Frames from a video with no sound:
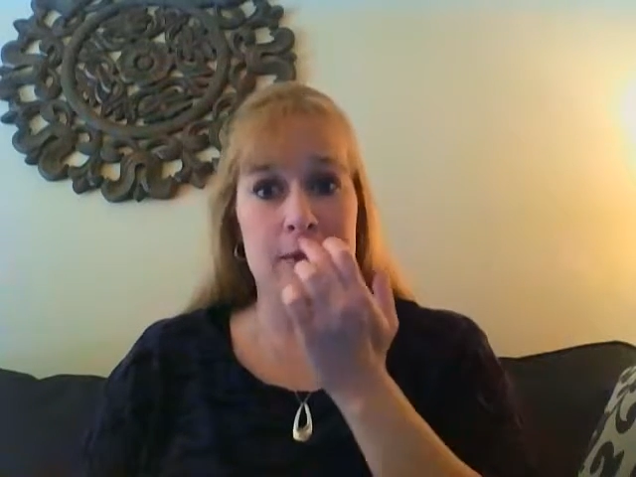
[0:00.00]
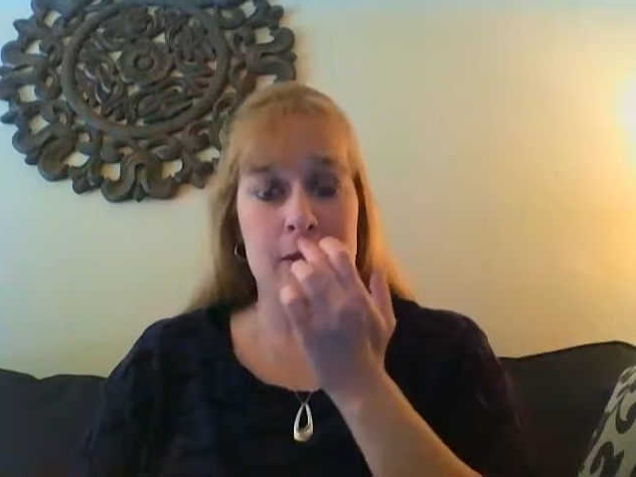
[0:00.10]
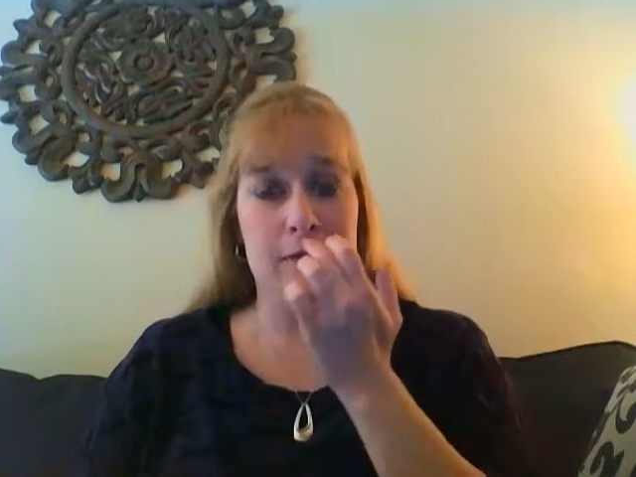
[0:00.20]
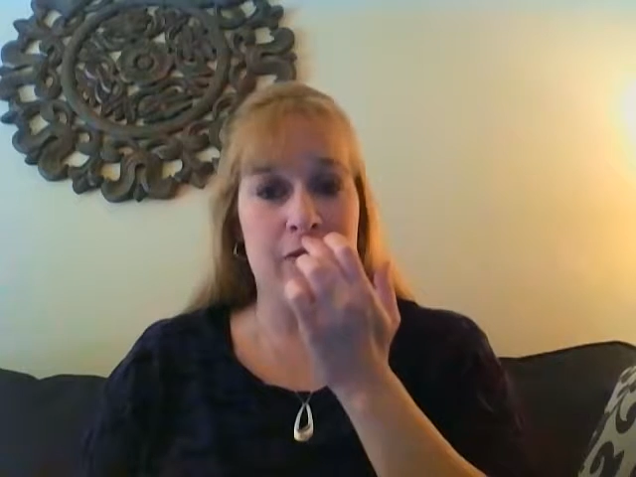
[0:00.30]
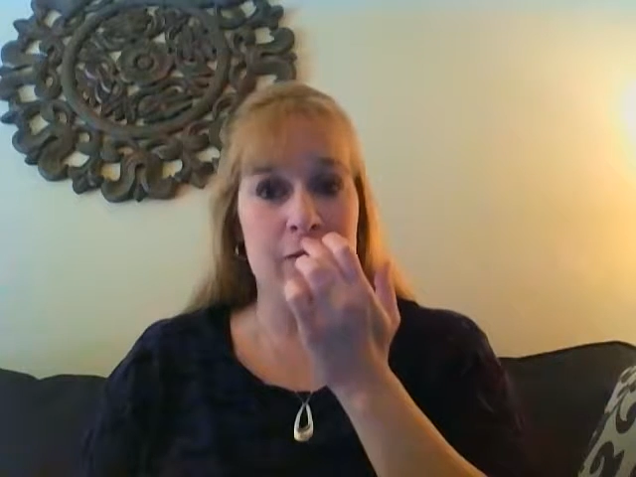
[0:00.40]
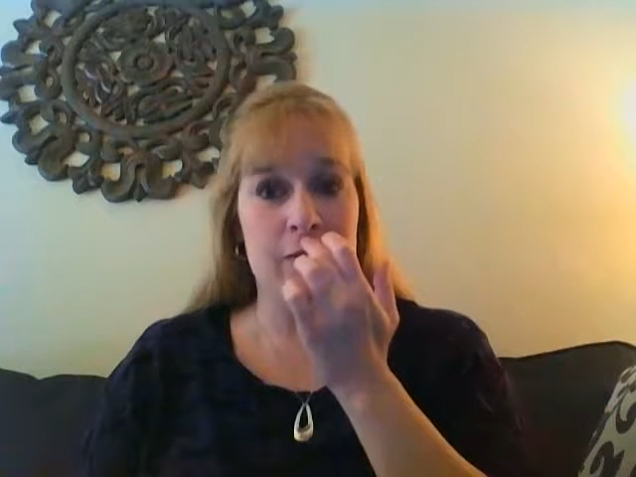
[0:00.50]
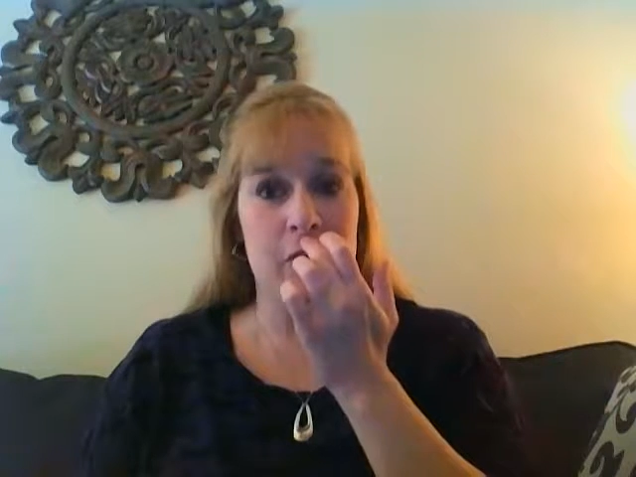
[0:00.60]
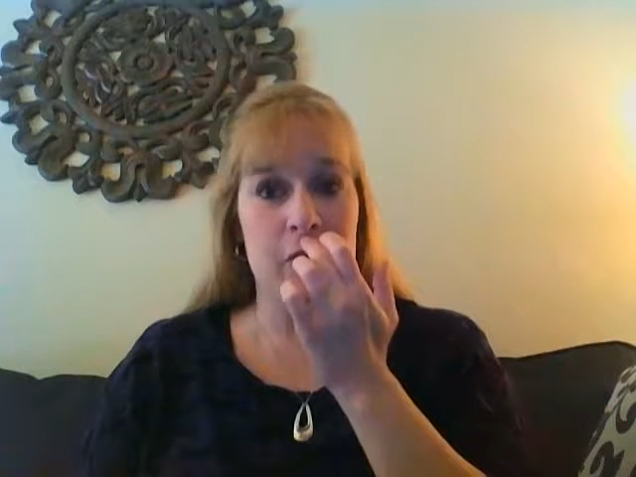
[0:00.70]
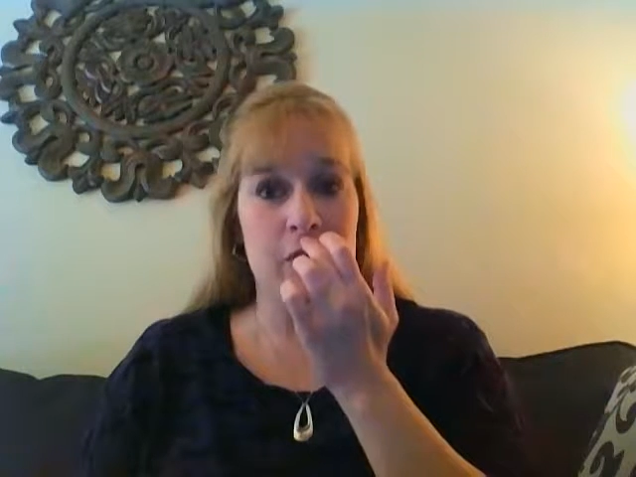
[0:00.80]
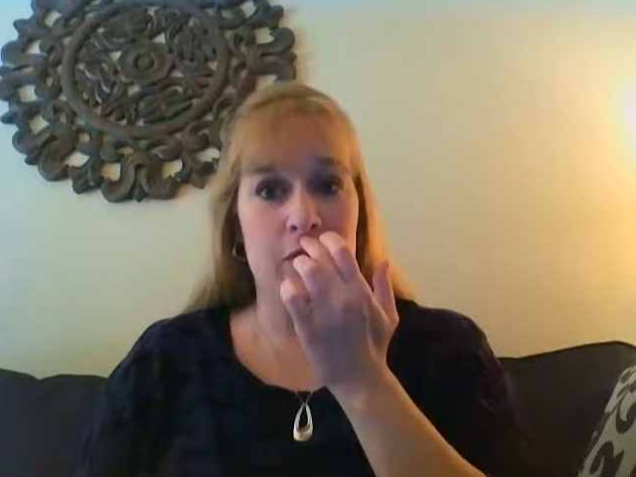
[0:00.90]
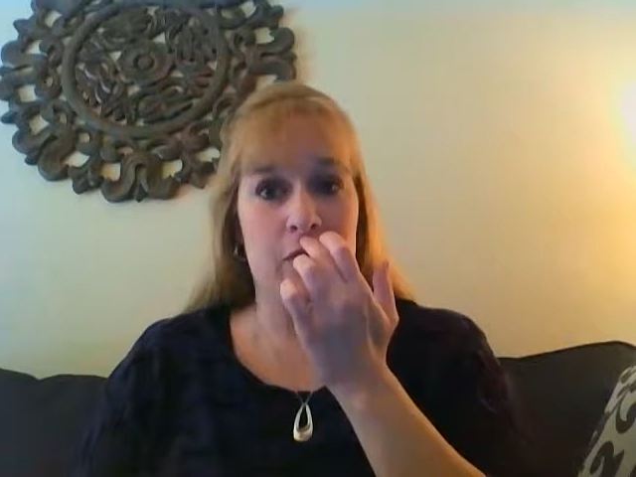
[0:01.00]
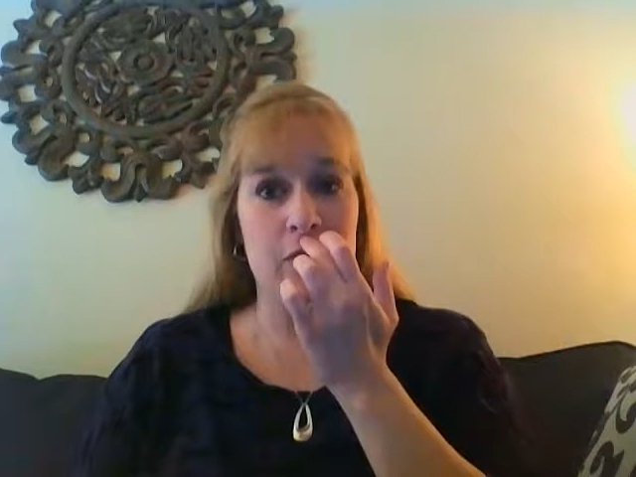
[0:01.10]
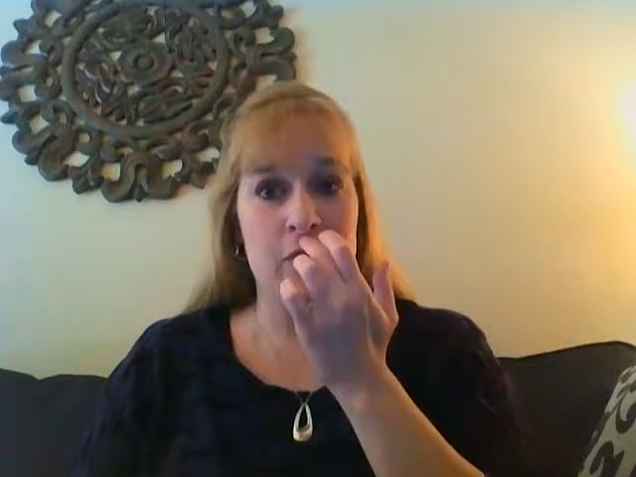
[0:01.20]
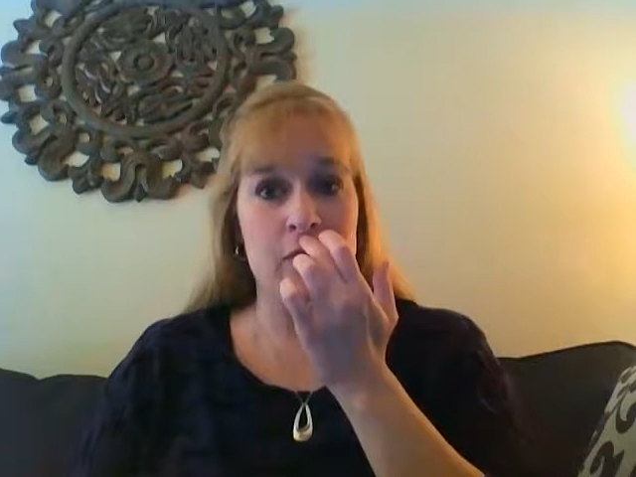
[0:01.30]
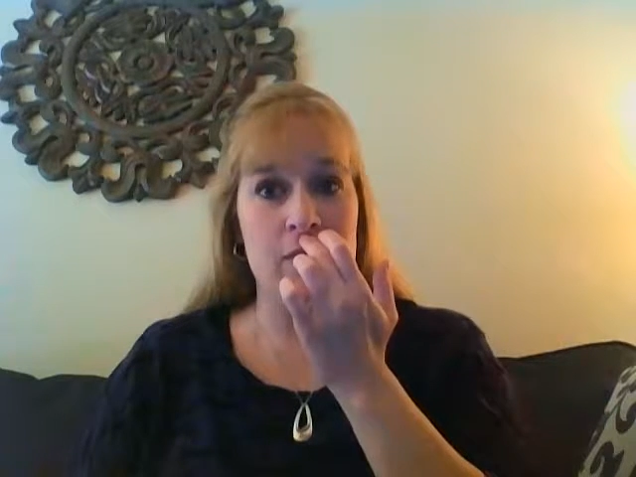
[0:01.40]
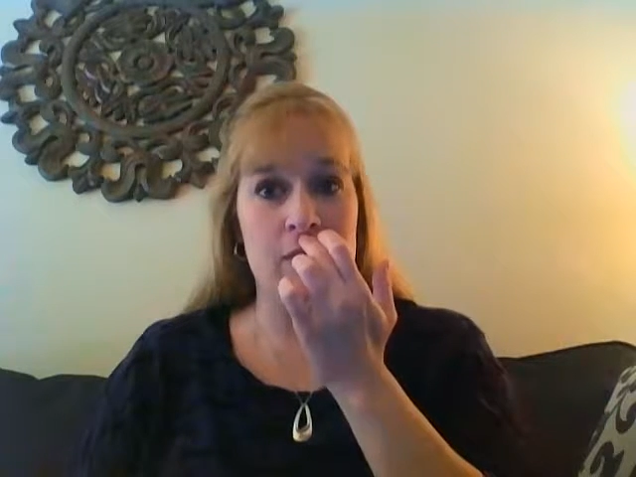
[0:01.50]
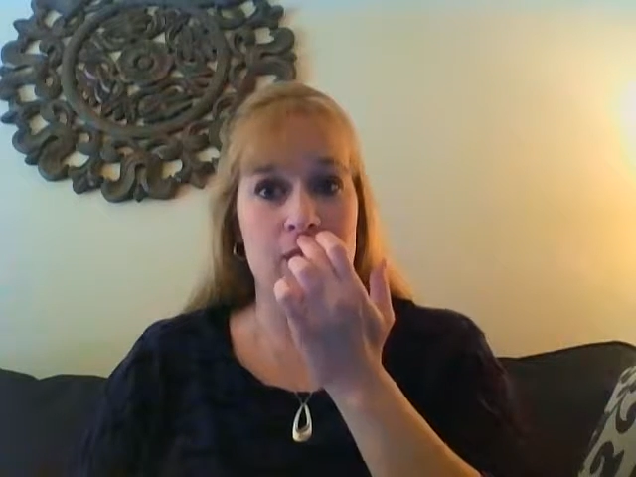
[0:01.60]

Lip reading: the divot below your nose.